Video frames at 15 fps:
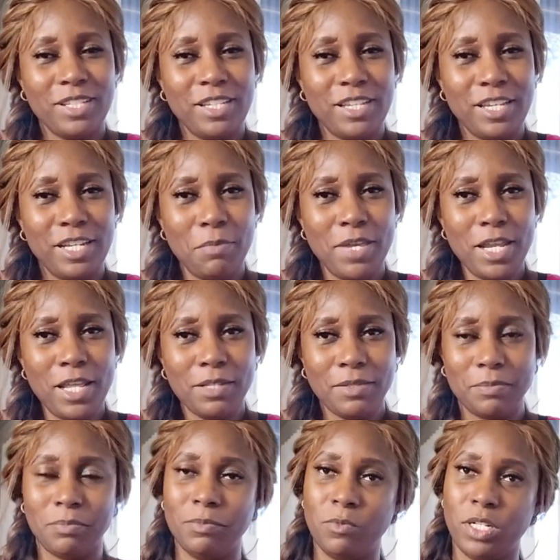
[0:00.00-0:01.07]
in a minute.
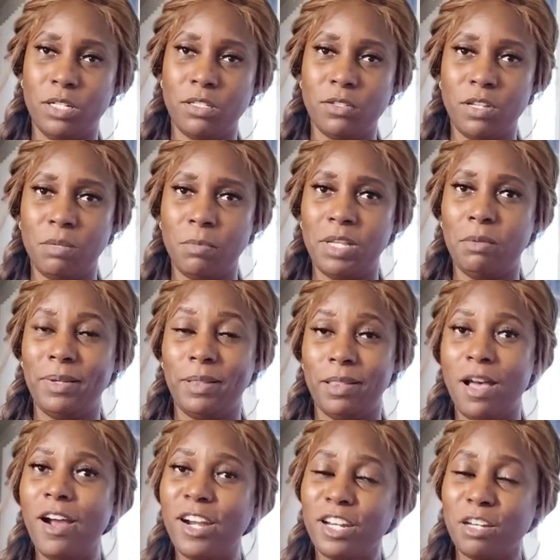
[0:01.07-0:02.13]
Well, it's going to be a little
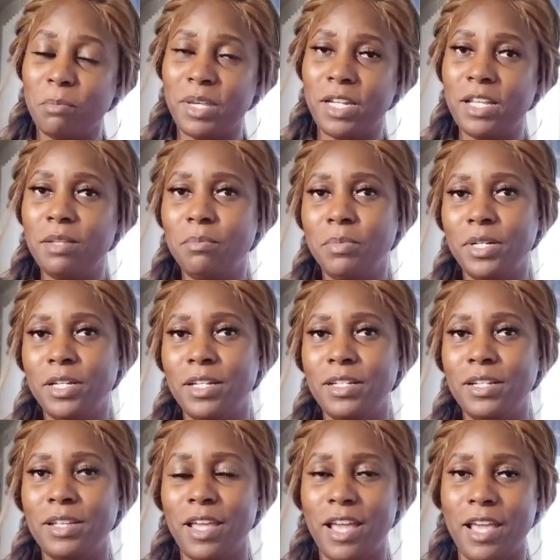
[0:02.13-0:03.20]
longer in a minute, but
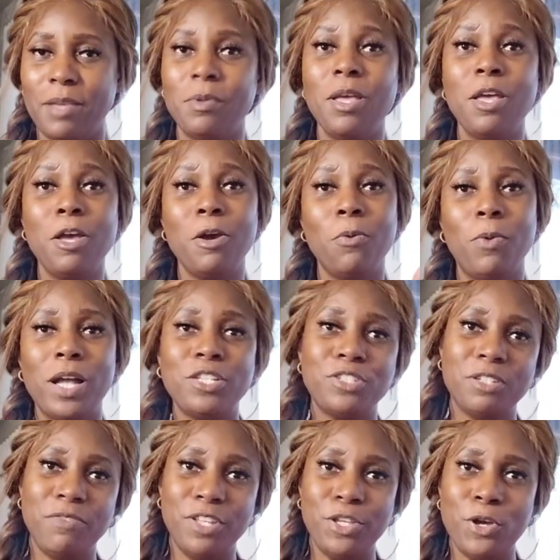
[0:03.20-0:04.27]
hey, watch
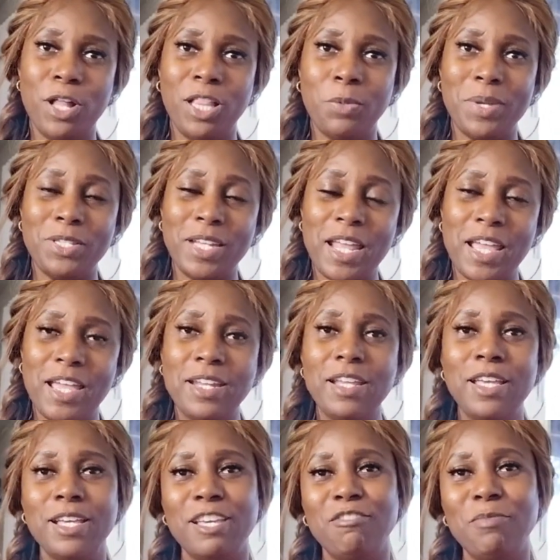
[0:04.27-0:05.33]
the video all the way to the end.
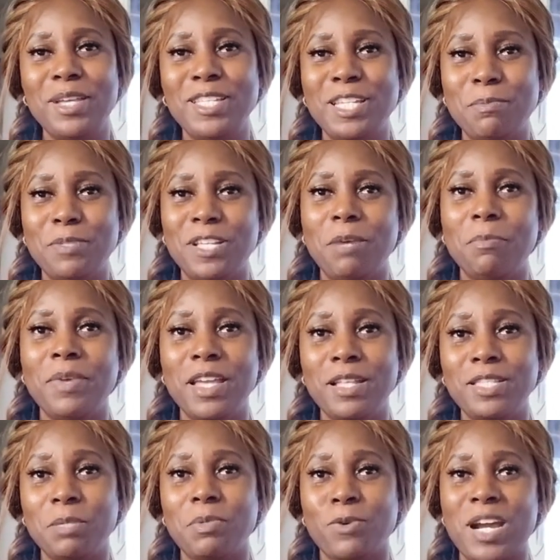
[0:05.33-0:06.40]
Give me a thumbs up and
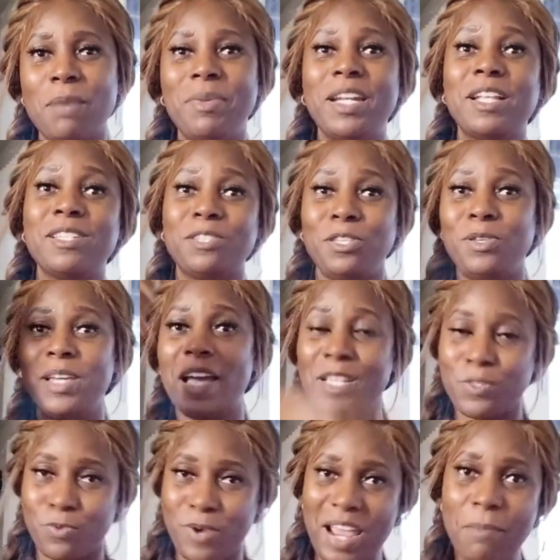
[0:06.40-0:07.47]
subscribe, and I'll see you
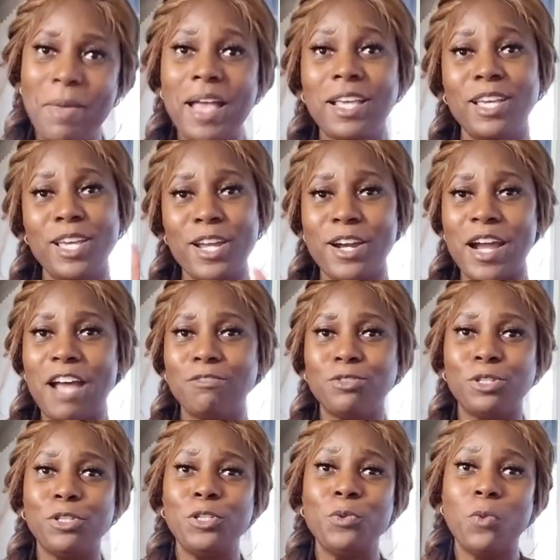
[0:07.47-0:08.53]
guys right back here
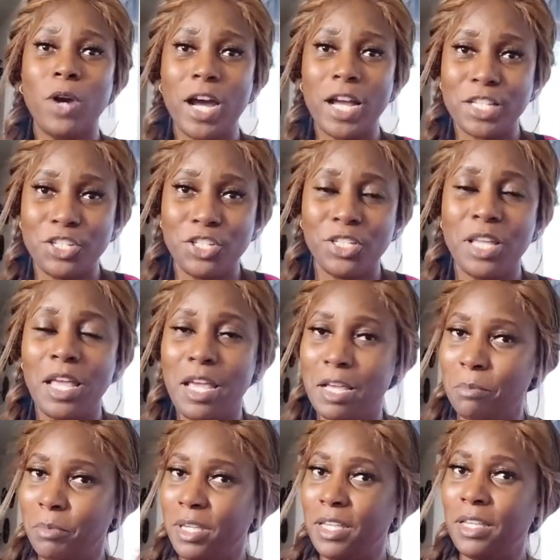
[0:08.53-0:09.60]
after you watch
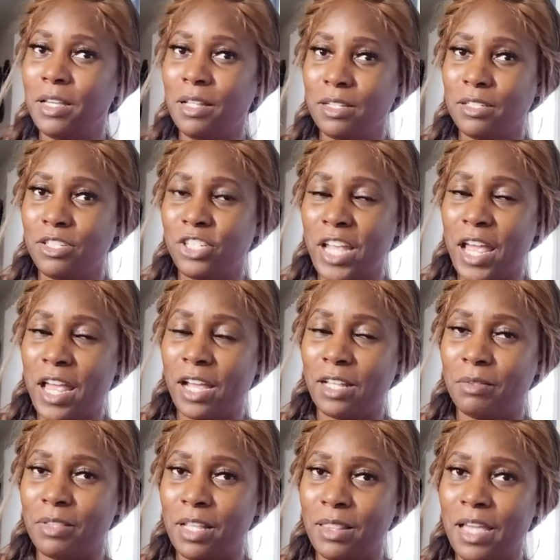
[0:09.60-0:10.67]
me check
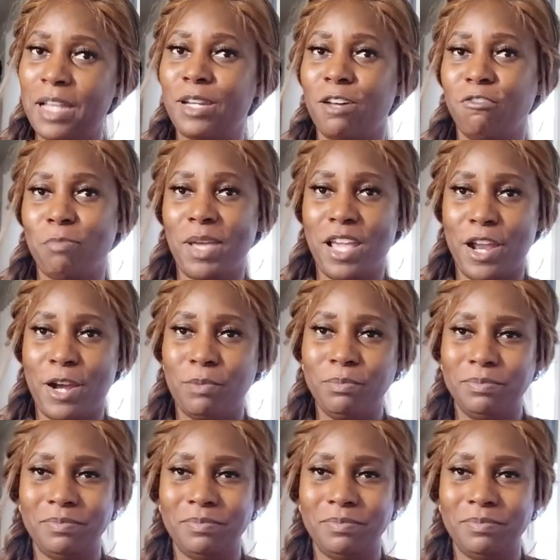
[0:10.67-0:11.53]
the length of my hair.